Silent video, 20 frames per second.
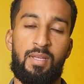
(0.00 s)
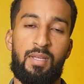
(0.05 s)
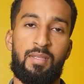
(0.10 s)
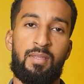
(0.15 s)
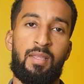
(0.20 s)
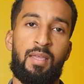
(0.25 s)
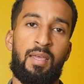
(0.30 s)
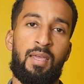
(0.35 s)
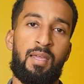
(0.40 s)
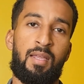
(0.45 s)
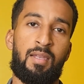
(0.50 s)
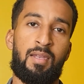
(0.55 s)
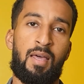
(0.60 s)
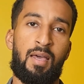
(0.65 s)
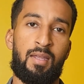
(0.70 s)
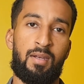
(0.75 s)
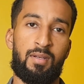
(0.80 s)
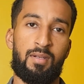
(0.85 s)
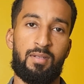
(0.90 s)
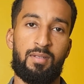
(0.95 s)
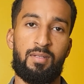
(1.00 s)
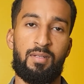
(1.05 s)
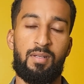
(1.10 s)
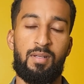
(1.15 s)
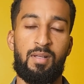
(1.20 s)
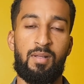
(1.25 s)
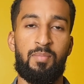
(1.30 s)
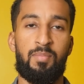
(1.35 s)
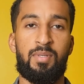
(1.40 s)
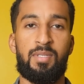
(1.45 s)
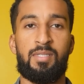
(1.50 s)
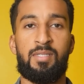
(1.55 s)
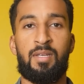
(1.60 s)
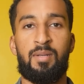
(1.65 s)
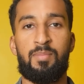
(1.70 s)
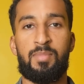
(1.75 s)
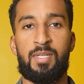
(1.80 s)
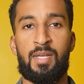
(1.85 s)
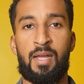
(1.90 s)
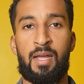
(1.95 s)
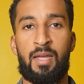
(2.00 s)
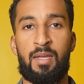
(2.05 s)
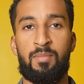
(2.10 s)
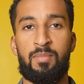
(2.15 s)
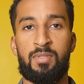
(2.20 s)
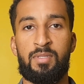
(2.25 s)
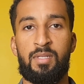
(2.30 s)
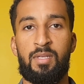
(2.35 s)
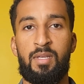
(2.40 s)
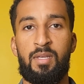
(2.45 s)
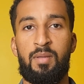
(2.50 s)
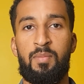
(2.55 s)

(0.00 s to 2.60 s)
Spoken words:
the headliner, but sometimes